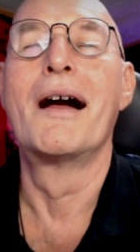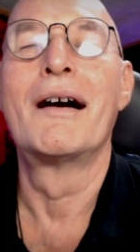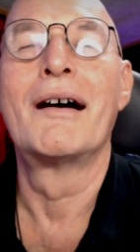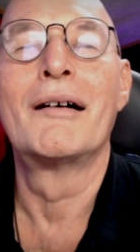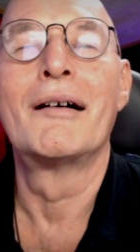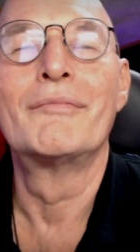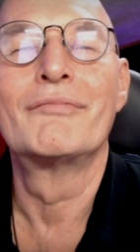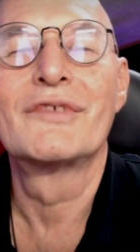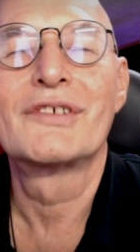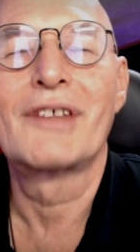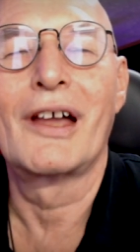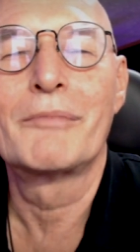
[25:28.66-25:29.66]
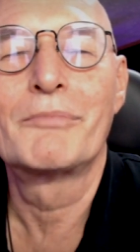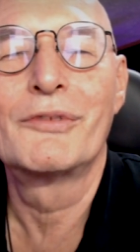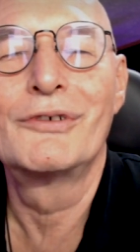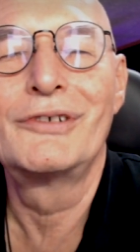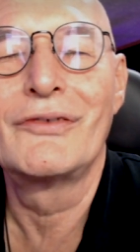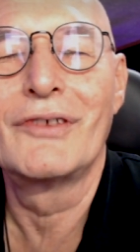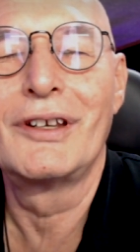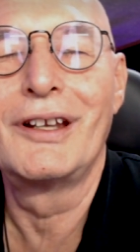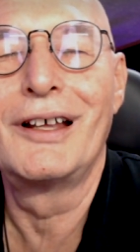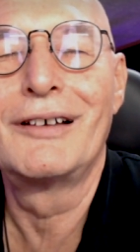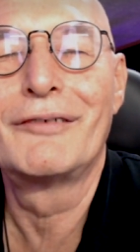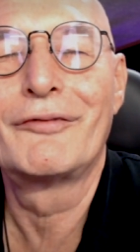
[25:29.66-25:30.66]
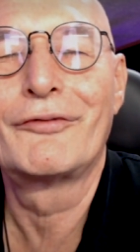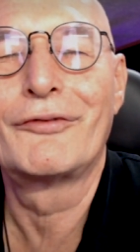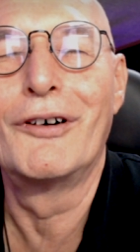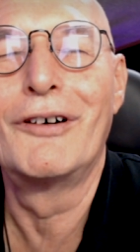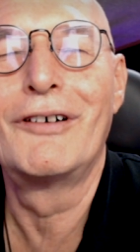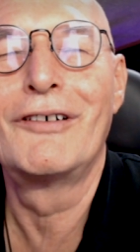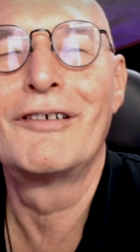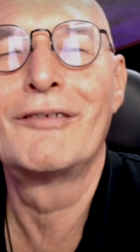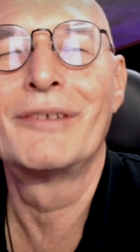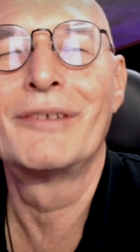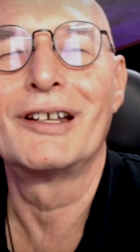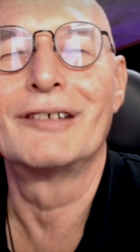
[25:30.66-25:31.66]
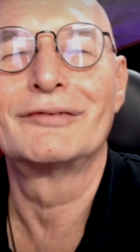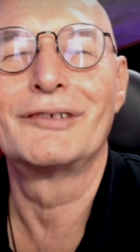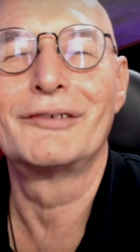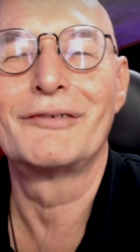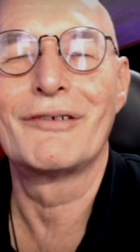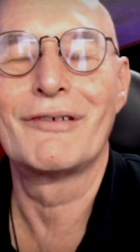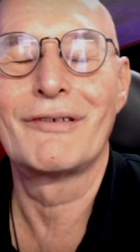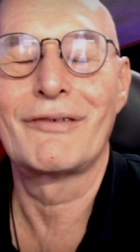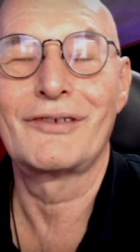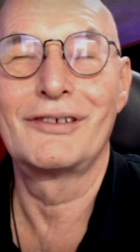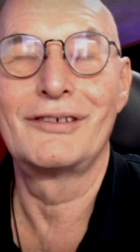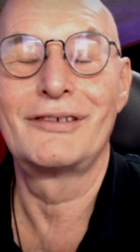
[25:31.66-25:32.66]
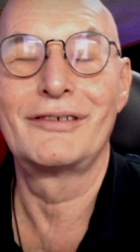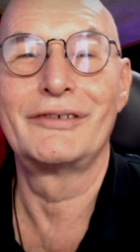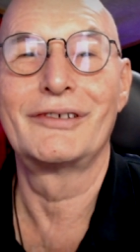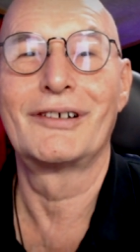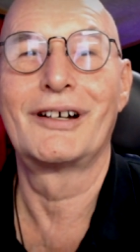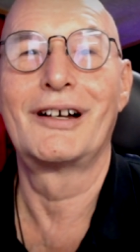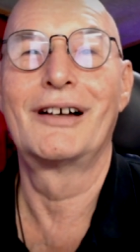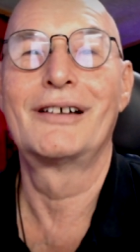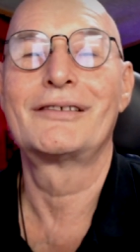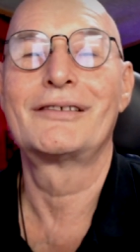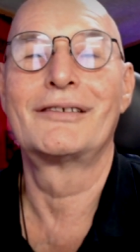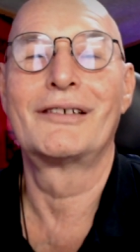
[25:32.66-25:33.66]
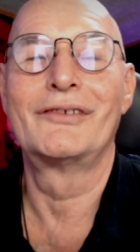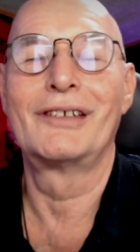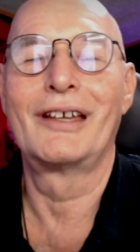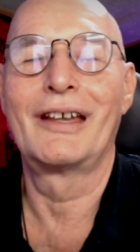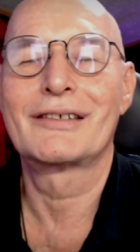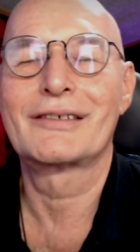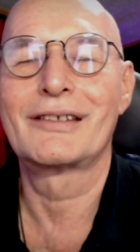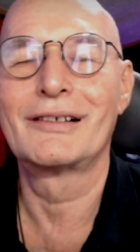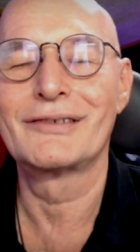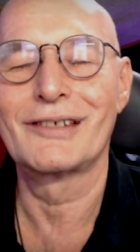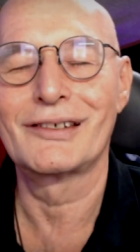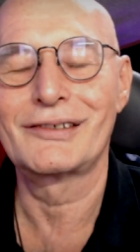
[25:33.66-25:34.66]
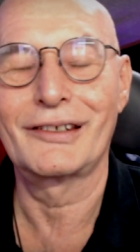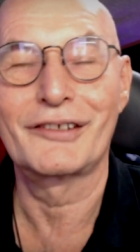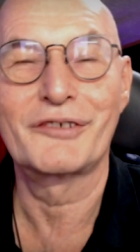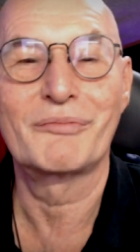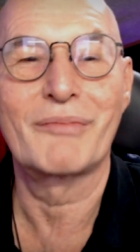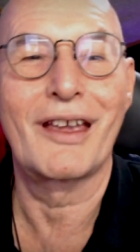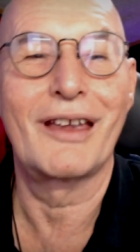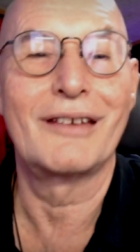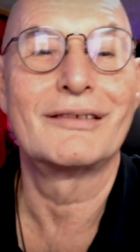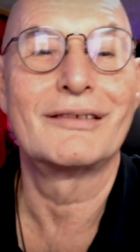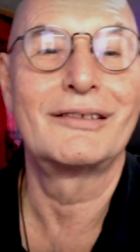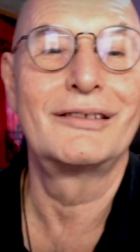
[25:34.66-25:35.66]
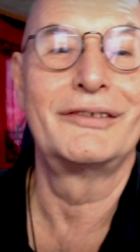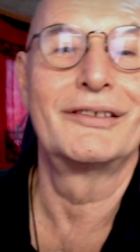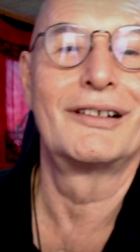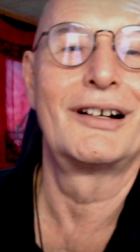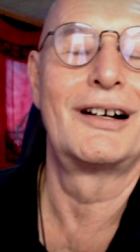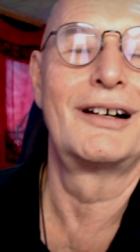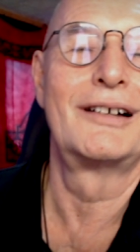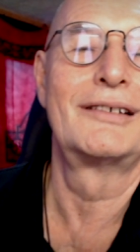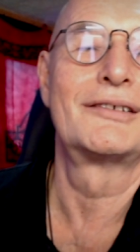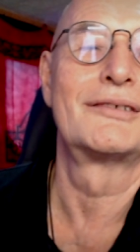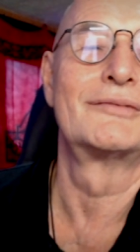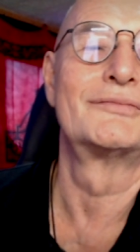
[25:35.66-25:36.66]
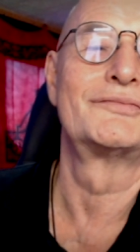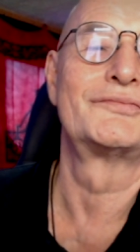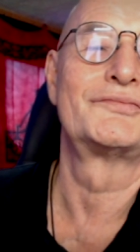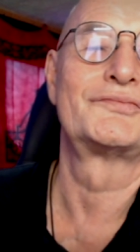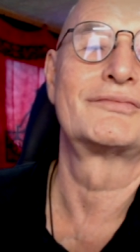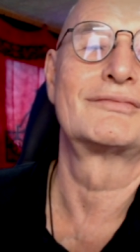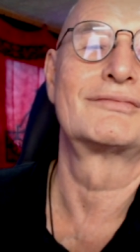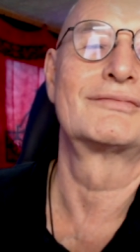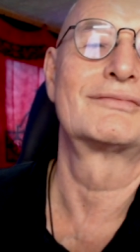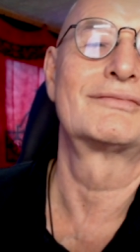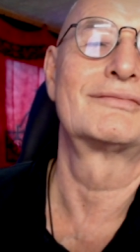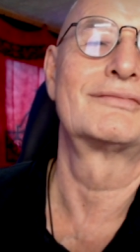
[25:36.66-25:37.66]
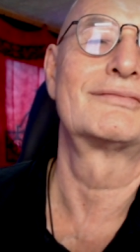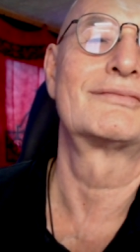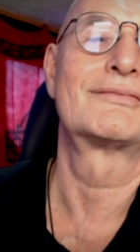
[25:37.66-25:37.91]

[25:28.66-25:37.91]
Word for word: uh, start pulling the love from heaven and earth into your heart. And on the exhale, just expand it in your heart. Mm-hmm.